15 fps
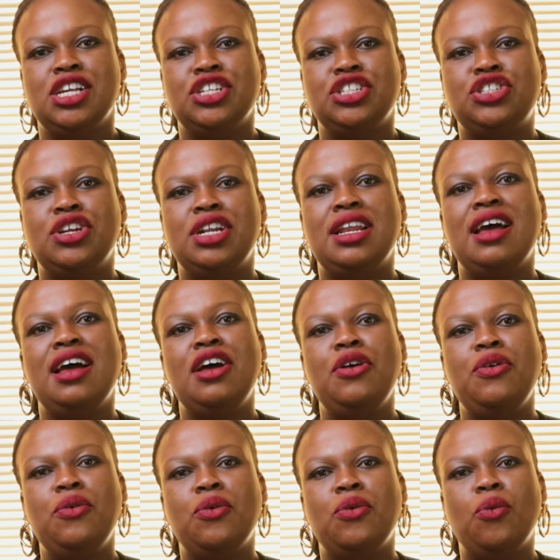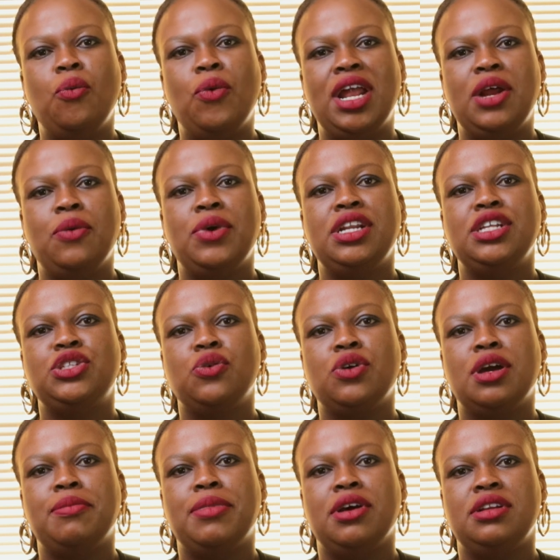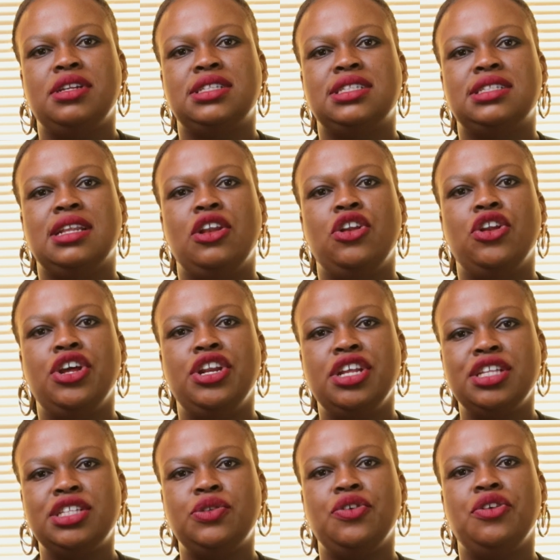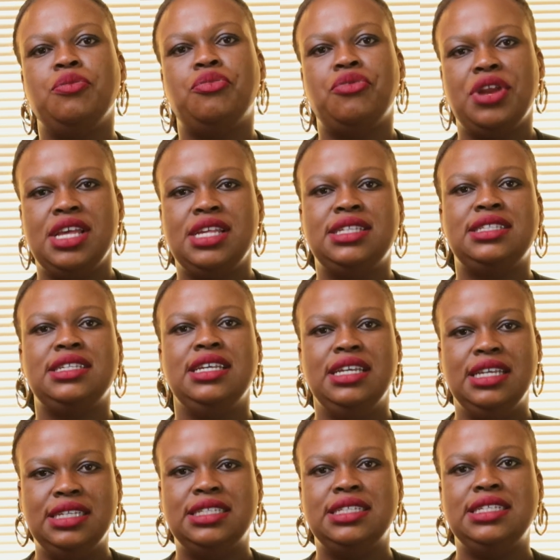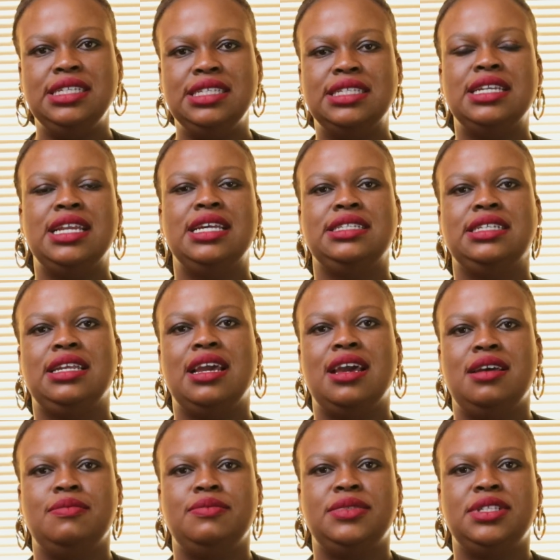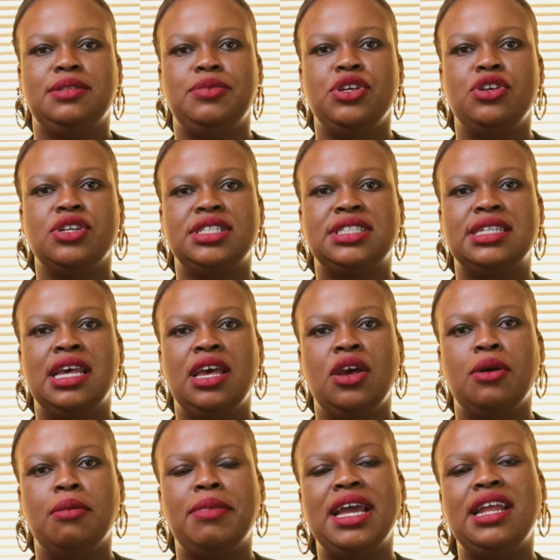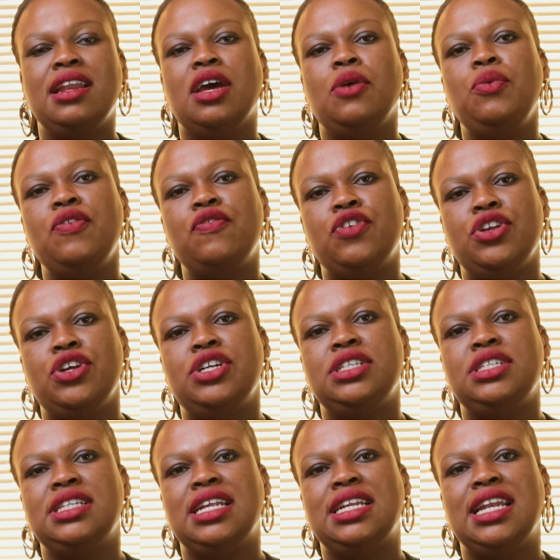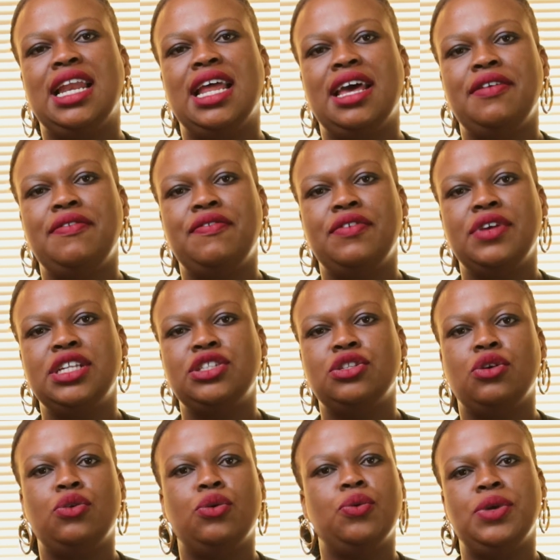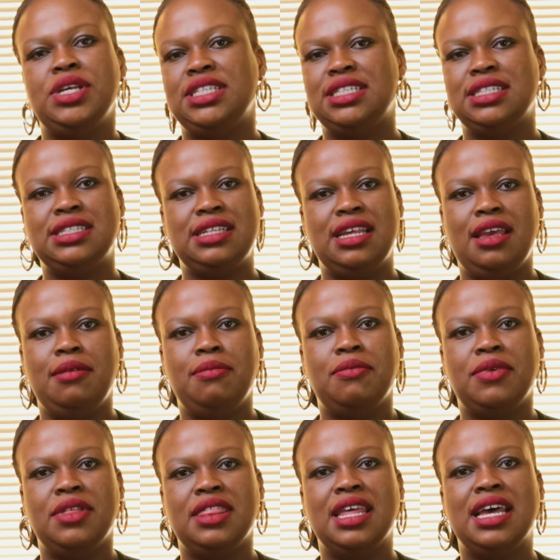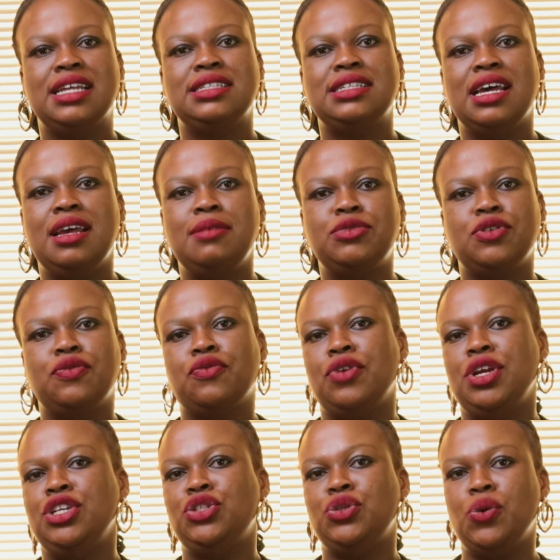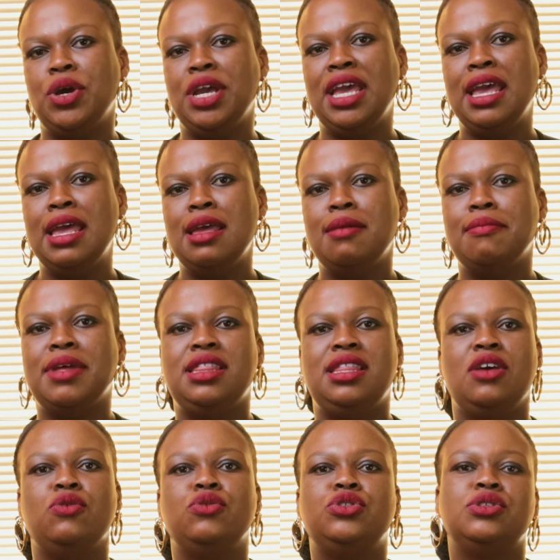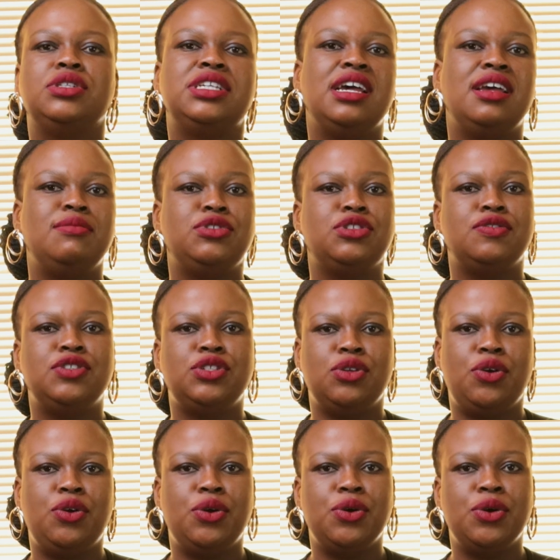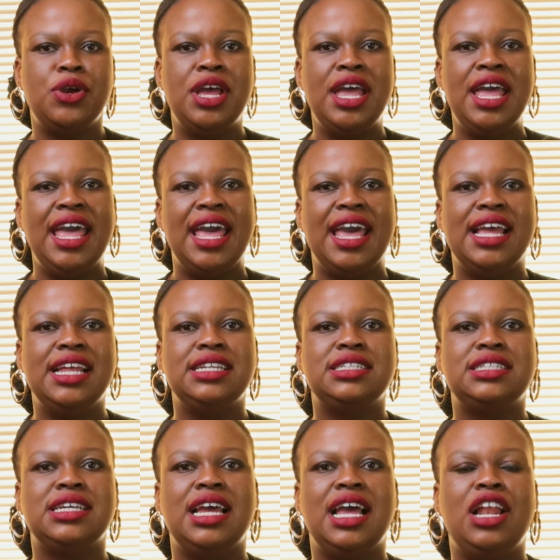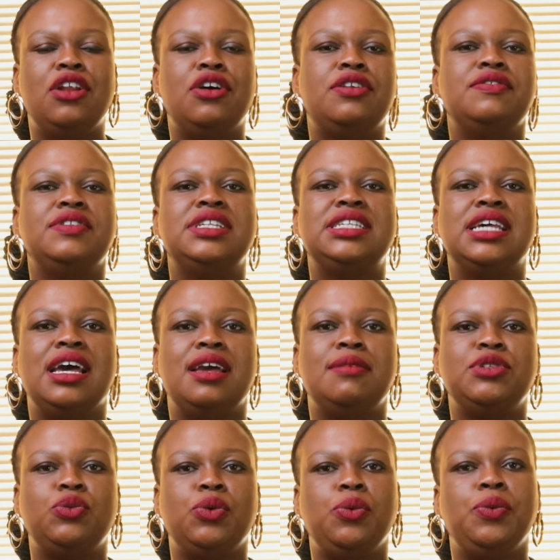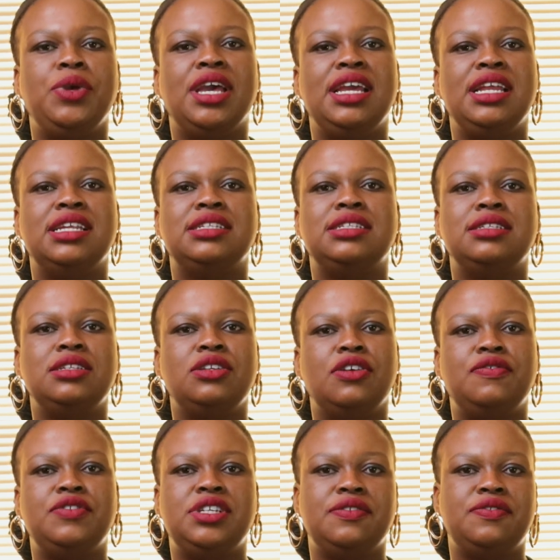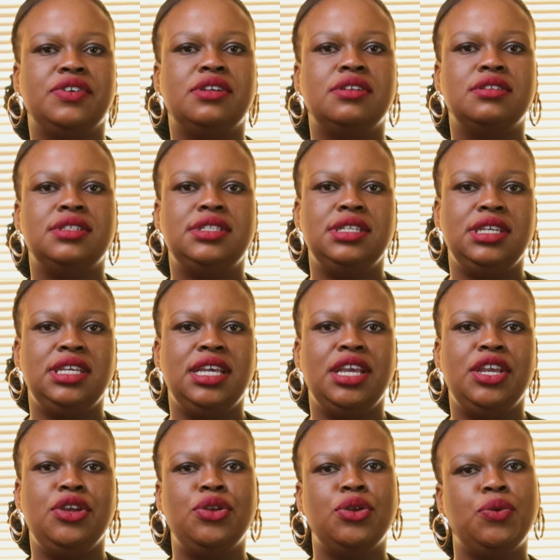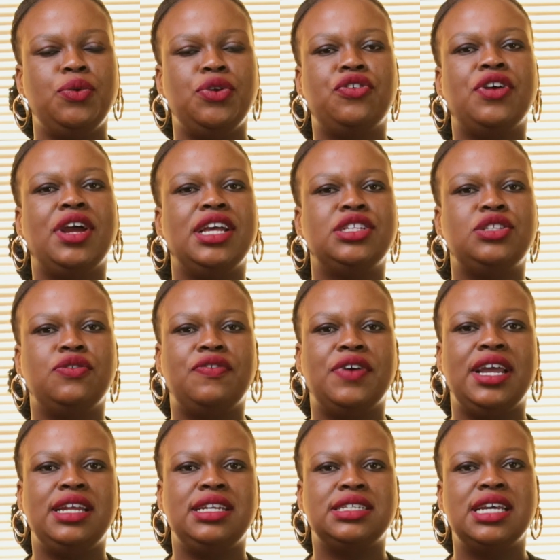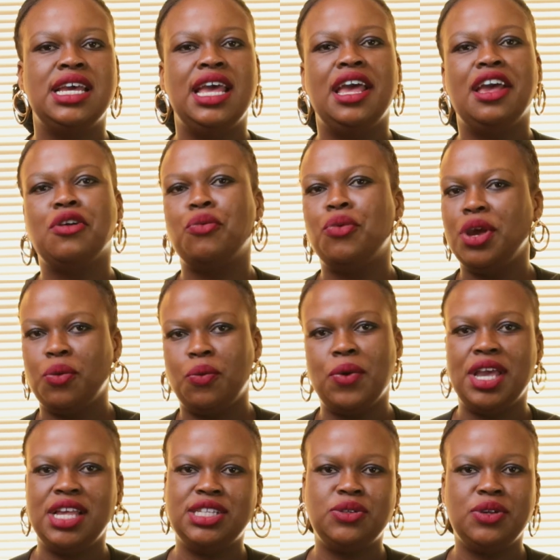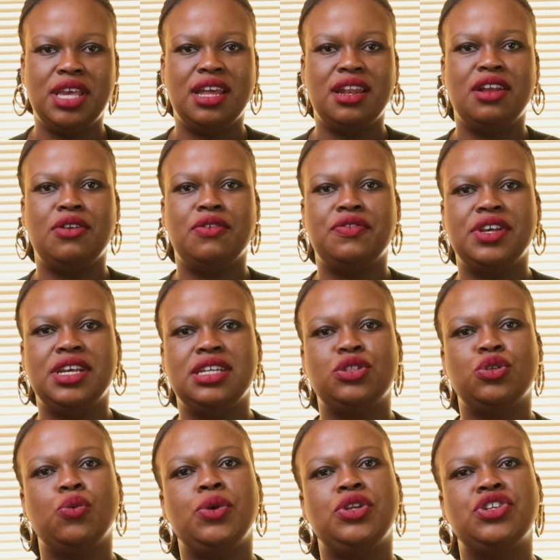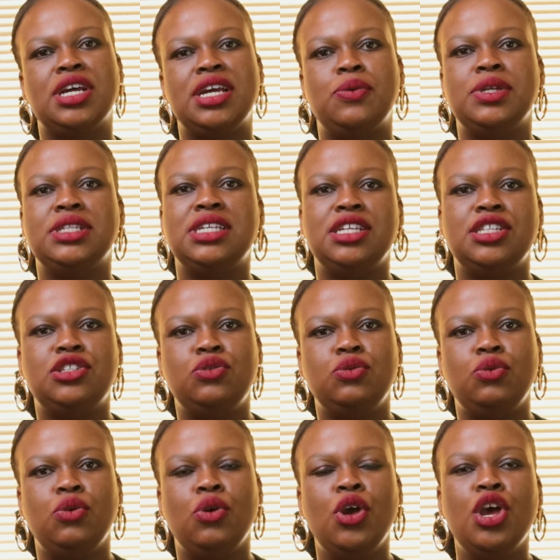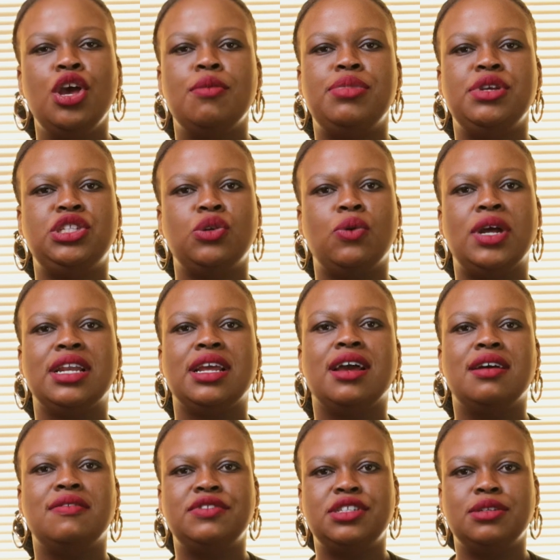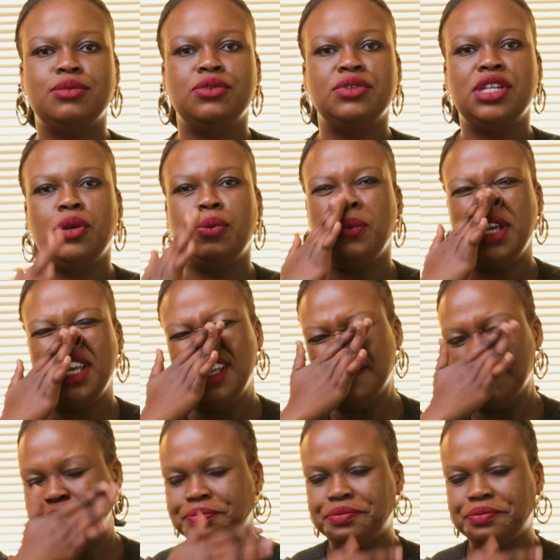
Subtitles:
So now what I want to talk about is learning to embrace each season as it comes because by now we've learned that life is not always the same. There are times of great joy, but there are also times of sorrow. And a lot of the times when we are in a season of difficulty, we try to find a quick way to get out of it, or we tend to be so uncomfortable that we